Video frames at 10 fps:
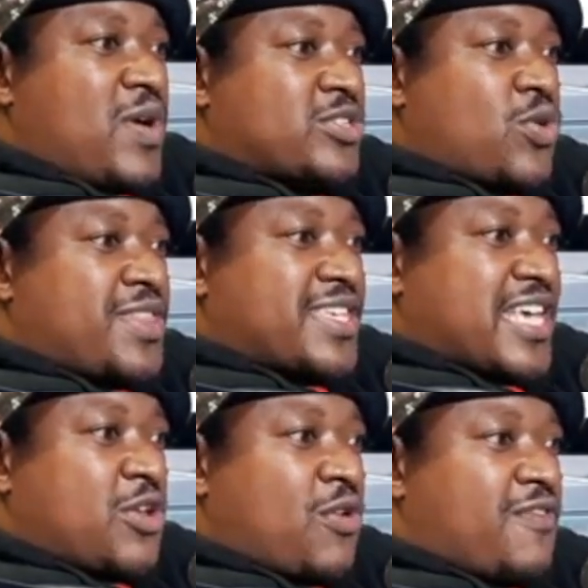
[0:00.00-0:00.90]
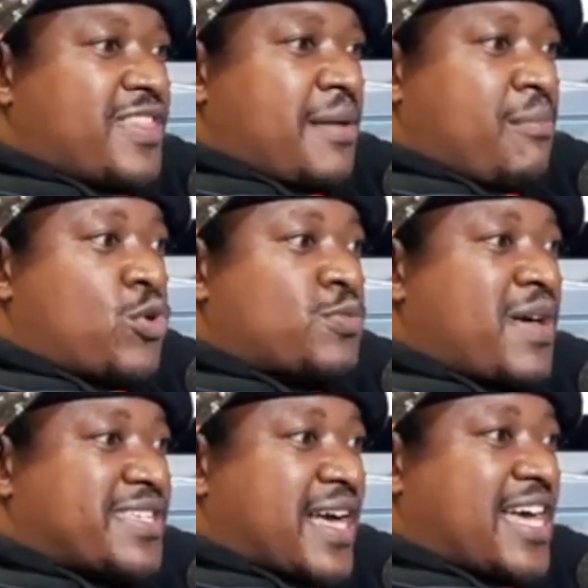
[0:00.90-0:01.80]
was on the side of the
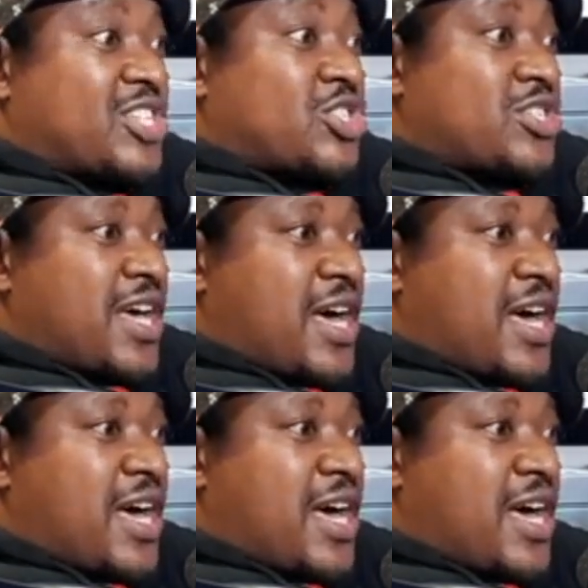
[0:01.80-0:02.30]
most massacred